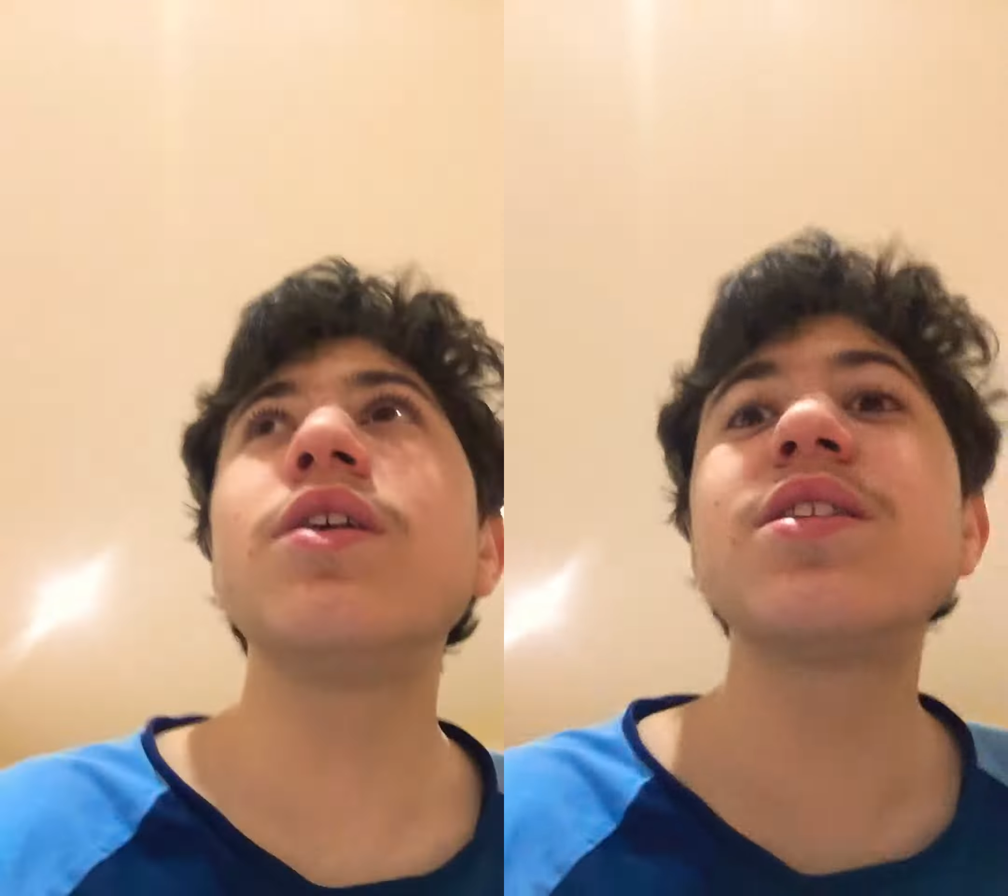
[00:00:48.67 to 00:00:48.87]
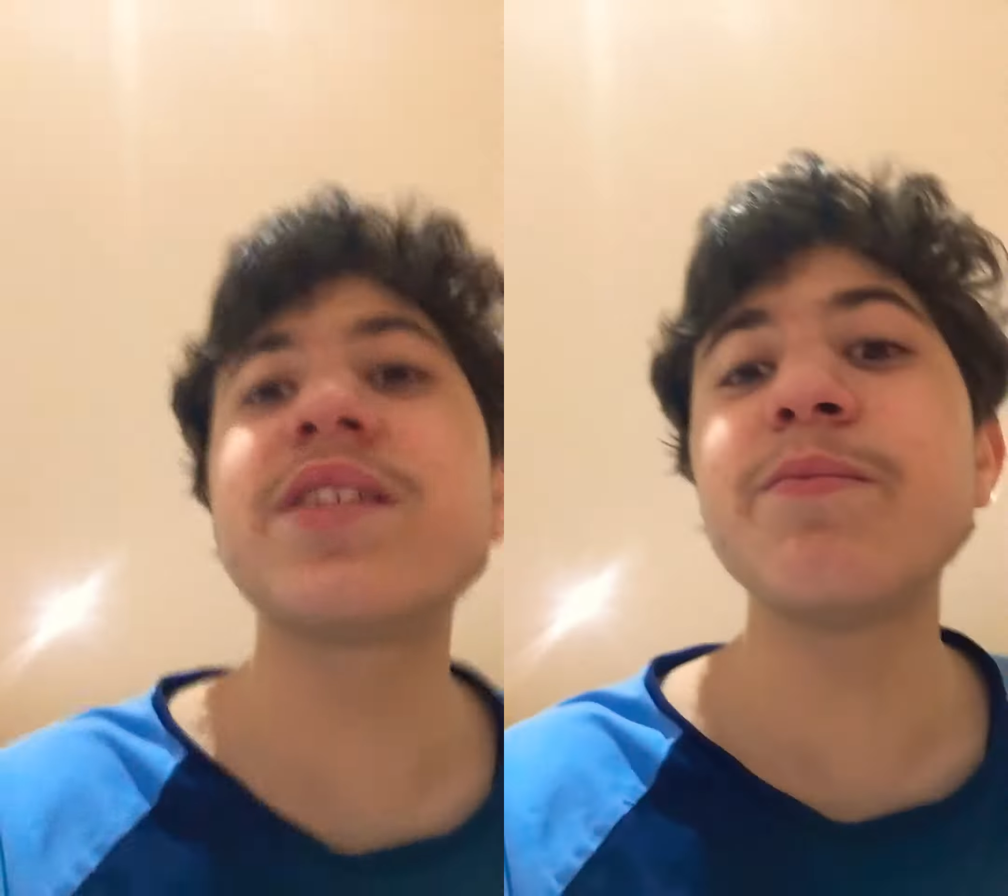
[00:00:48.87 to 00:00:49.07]

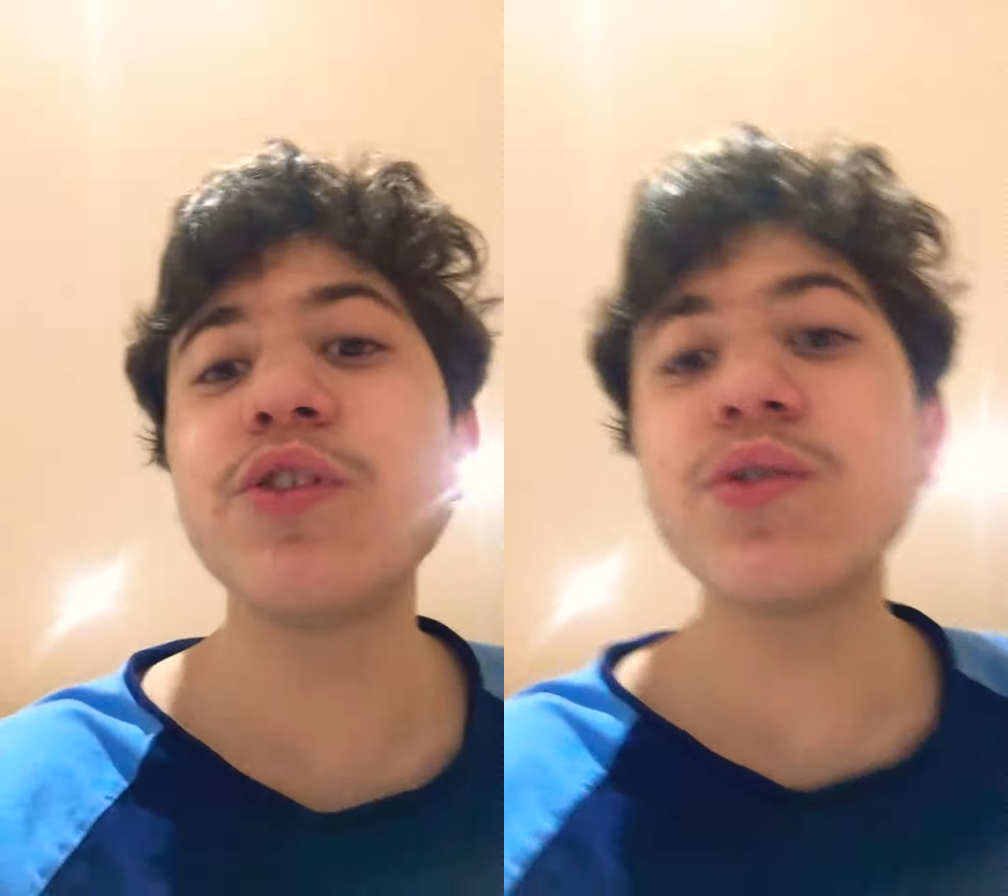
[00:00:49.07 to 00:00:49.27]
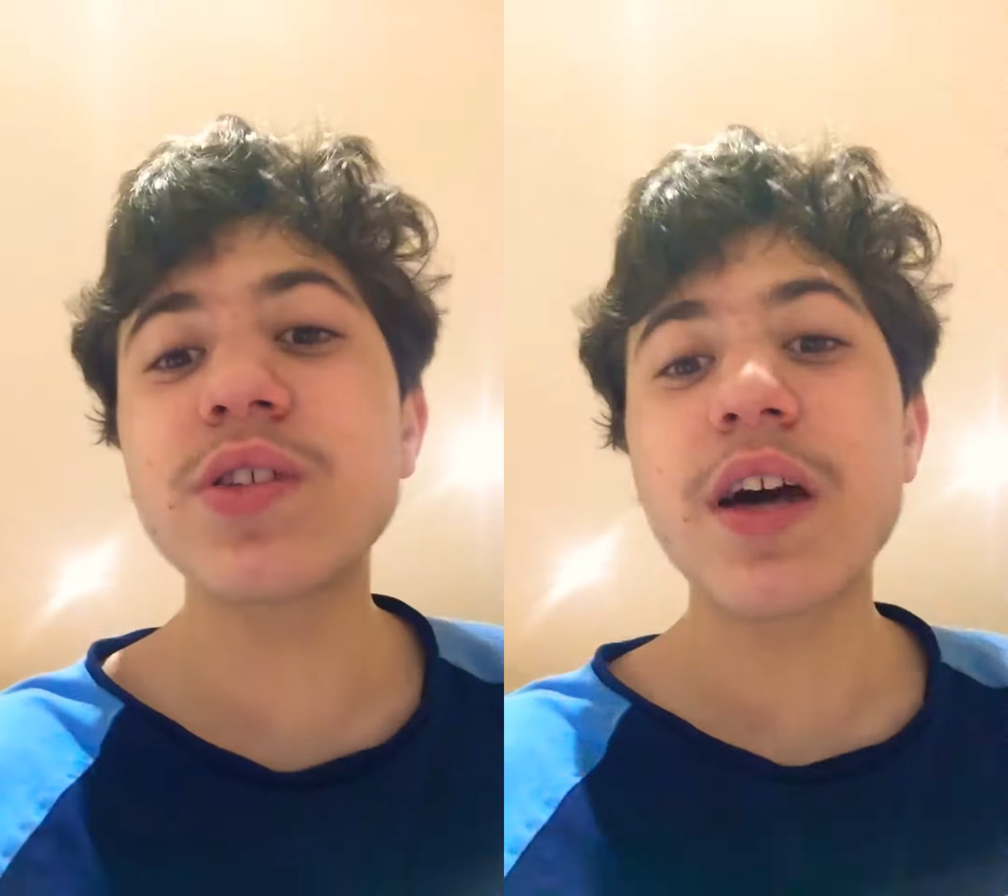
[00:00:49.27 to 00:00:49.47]
Some
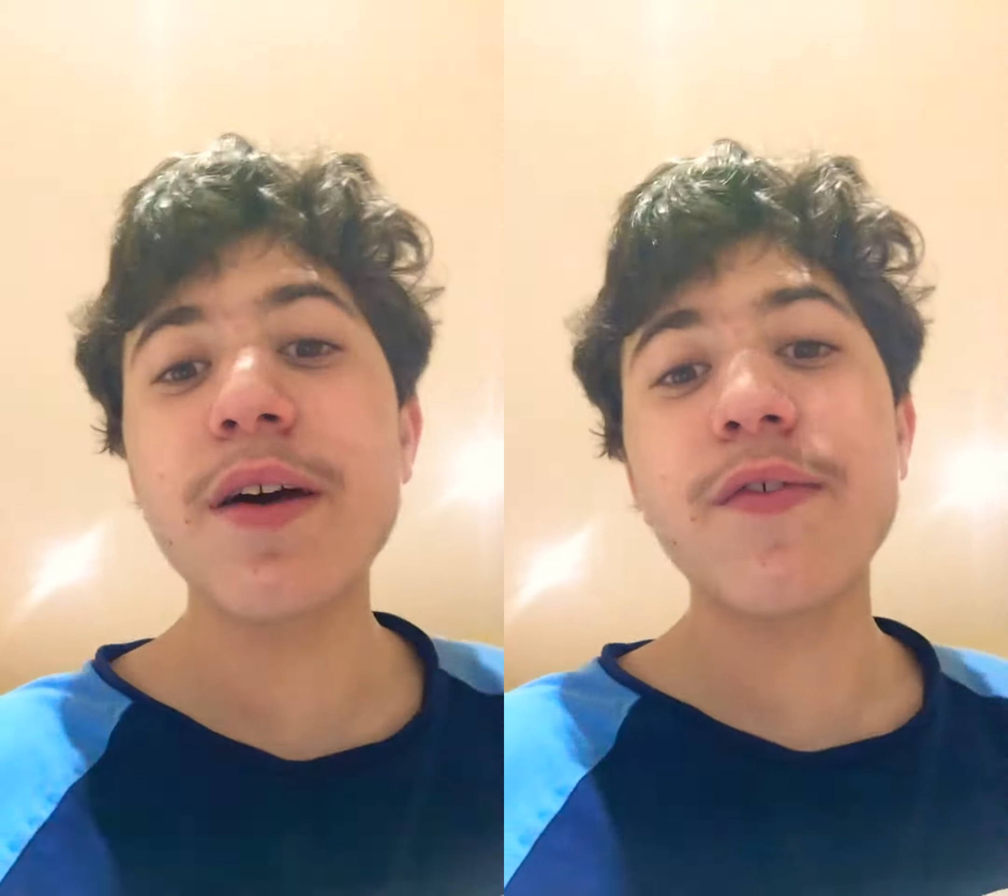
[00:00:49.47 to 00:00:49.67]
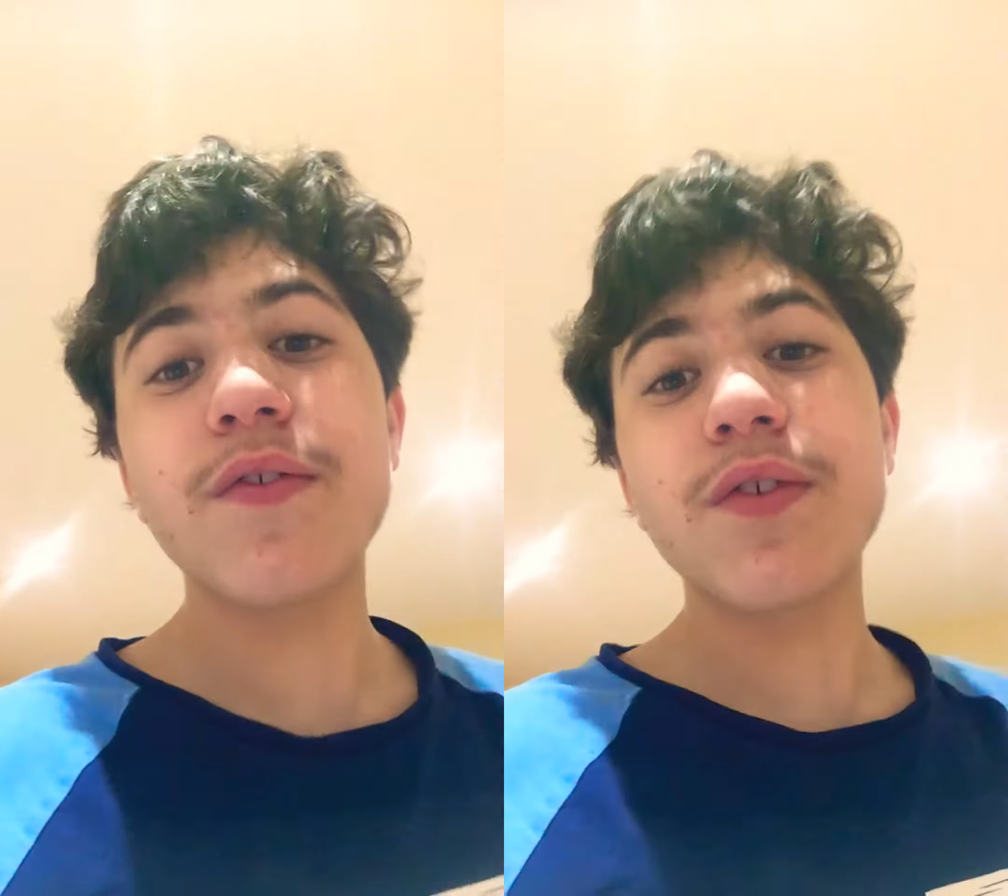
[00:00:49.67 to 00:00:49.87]
new
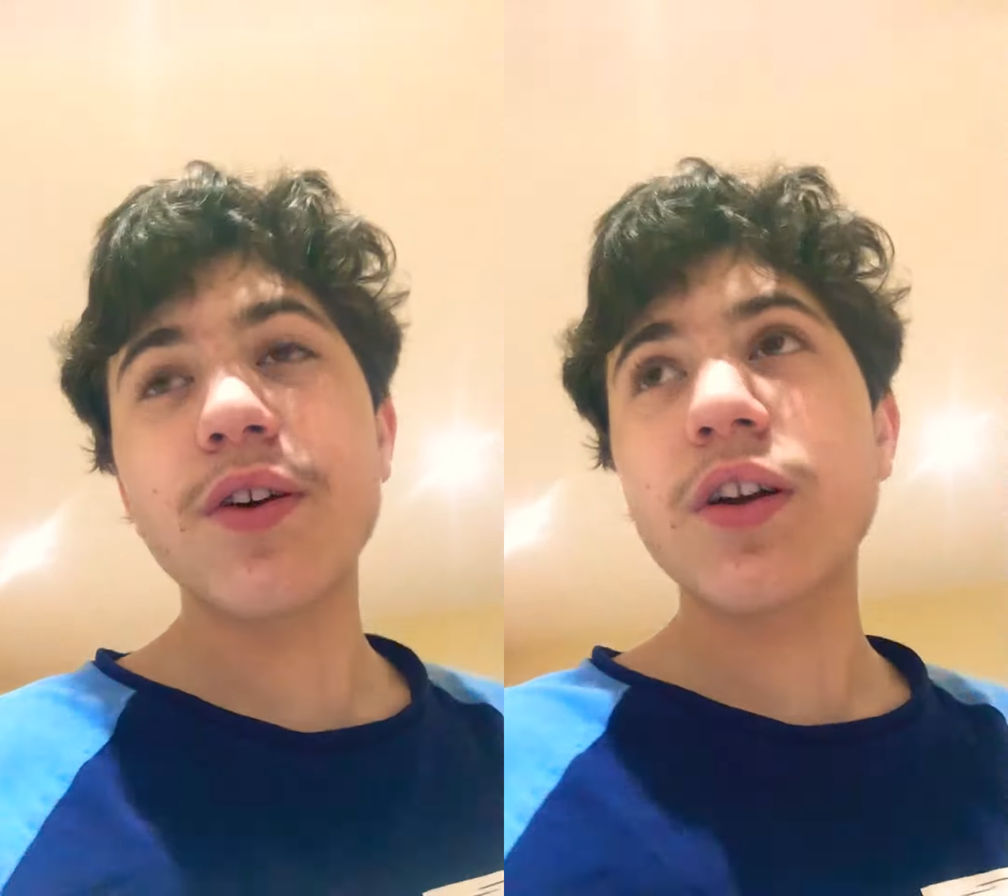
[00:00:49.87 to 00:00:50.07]
stuff